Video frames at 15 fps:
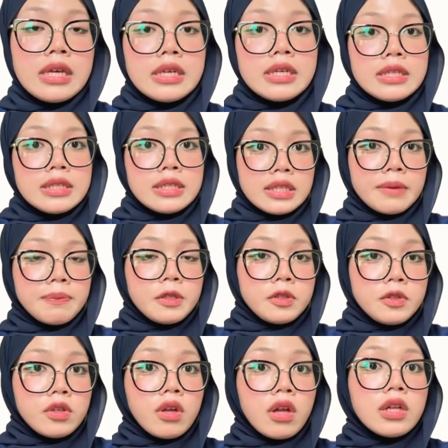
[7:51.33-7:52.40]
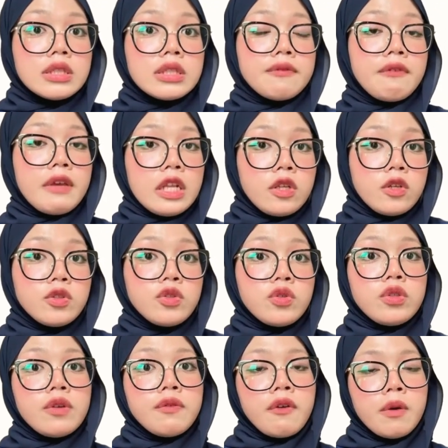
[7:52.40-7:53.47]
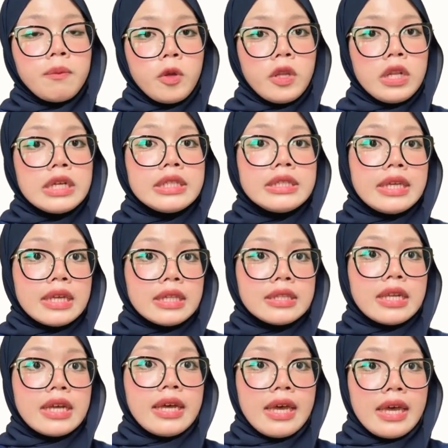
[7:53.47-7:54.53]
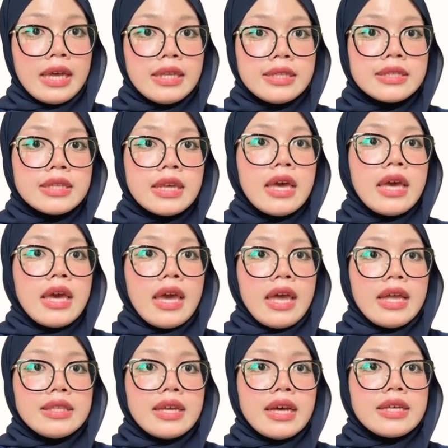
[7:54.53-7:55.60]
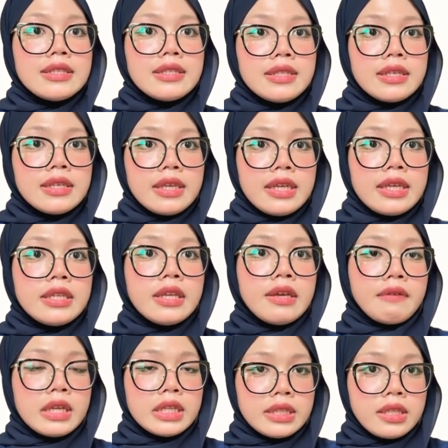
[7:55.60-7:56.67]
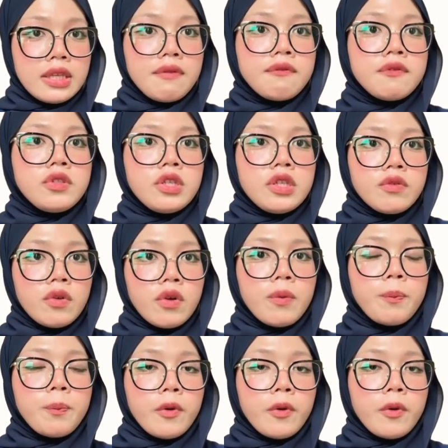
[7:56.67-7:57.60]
Substitute all the value to the formula delta x, and the answer is negative 0.01.